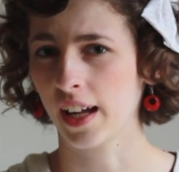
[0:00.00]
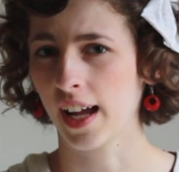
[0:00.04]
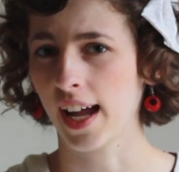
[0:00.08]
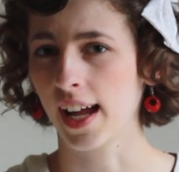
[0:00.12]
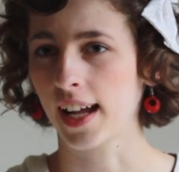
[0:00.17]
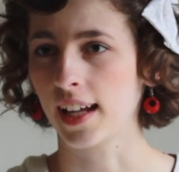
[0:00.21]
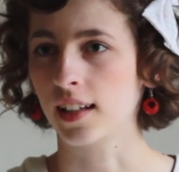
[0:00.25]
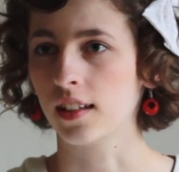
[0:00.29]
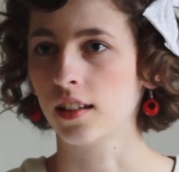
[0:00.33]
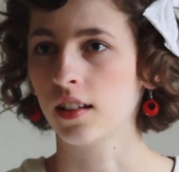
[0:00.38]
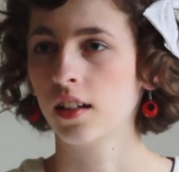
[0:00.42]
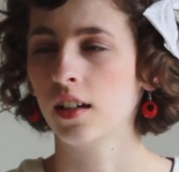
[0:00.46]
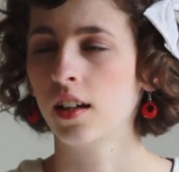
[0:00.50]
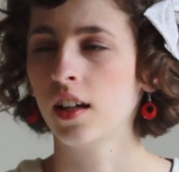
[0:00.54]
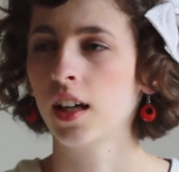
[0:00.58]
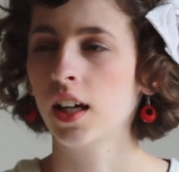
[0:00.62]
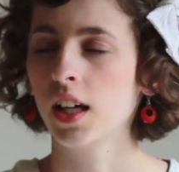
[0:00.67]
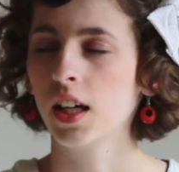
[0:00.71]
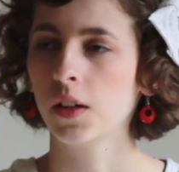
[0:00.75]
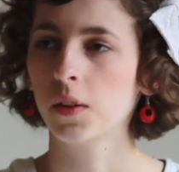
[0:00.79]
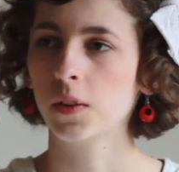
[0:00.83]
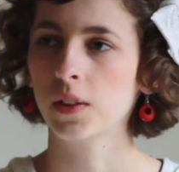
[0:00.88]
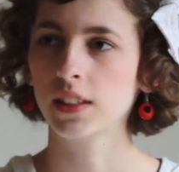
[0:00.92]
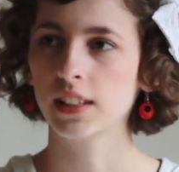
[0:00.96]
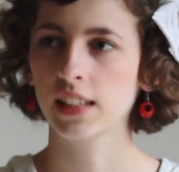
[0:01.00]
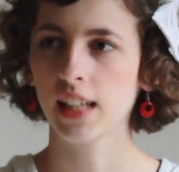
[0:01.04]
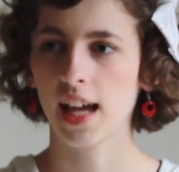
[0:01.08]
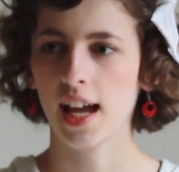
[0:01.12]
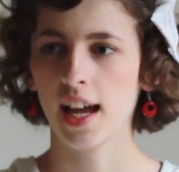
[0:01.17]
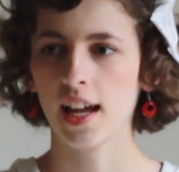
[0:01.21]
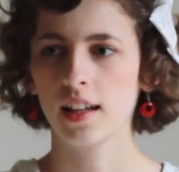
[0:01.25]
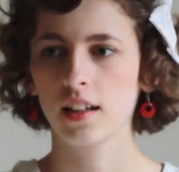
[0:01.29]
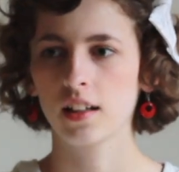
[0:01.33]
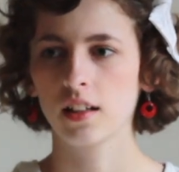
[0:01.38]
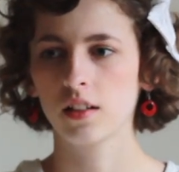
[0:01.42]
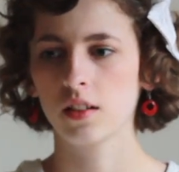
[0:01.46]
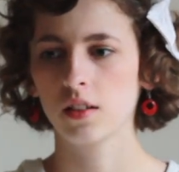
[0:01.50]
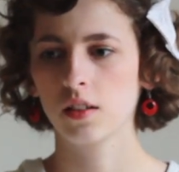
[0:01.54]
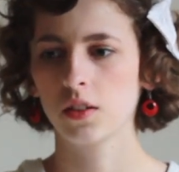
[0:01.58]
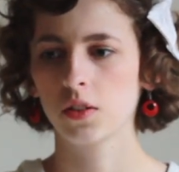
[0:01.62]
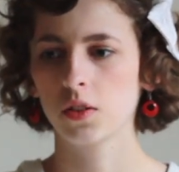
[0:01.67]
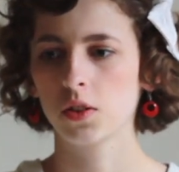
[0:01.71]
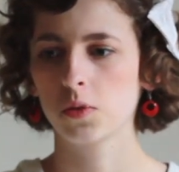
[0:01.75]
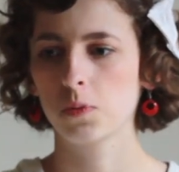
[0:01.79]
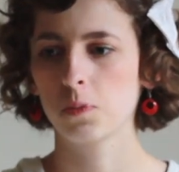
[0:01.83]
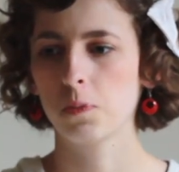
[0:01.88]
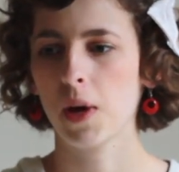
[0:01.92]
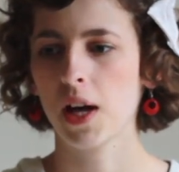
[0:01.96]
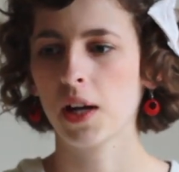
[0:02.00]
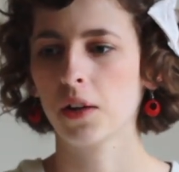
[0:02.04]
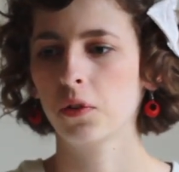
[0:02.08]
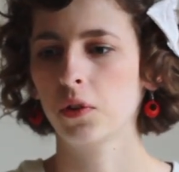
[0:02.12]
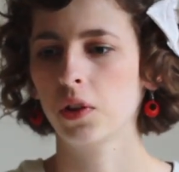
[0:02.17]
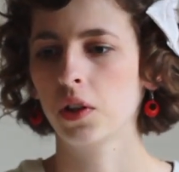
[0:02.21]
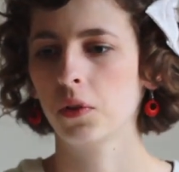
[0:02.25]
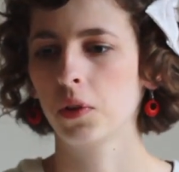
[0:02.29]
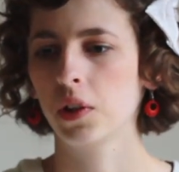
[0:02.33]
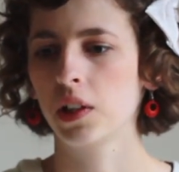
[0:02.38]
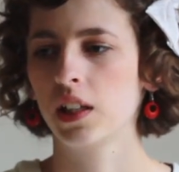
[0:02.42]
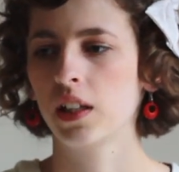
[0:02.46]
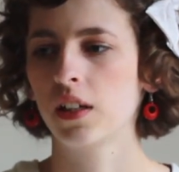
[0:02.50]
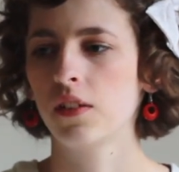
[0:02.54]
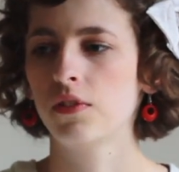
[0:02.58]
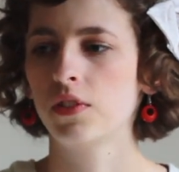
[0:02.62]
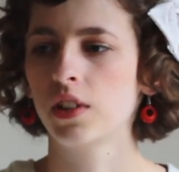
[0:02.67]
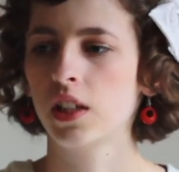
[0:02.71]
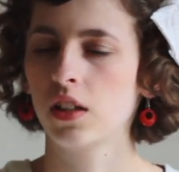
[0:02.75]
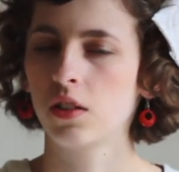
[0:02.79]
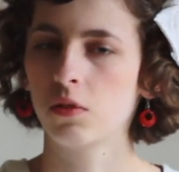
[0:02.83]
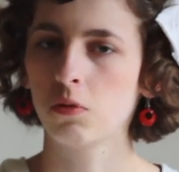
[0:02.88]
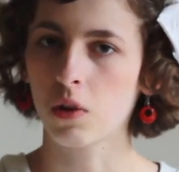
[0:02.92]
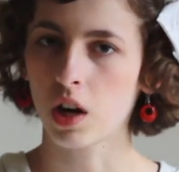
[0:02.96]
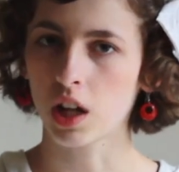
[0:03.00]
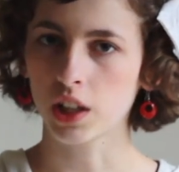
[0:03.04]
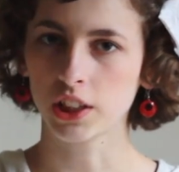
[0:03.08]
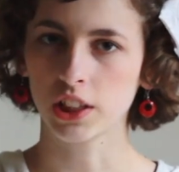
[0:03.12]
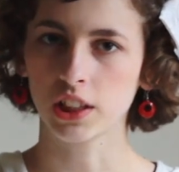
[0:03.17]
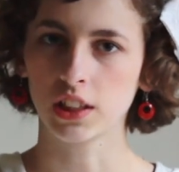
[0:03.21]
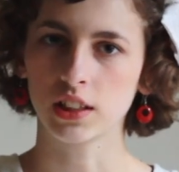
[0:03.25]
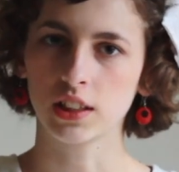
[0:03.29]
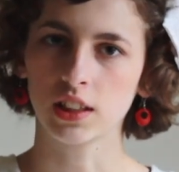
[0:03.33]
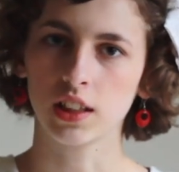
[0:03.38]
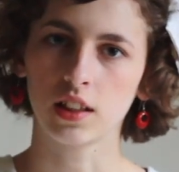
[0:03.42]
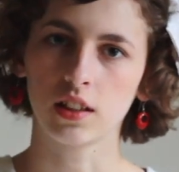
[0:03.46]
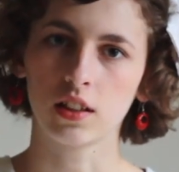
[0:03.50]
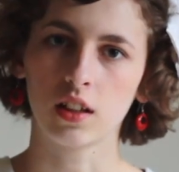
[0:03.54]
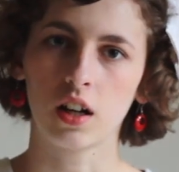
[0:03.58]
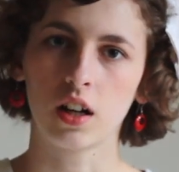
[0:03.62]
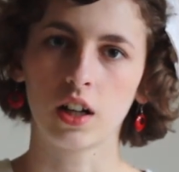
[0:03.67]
nine. It was at it was back when we lived in Washington.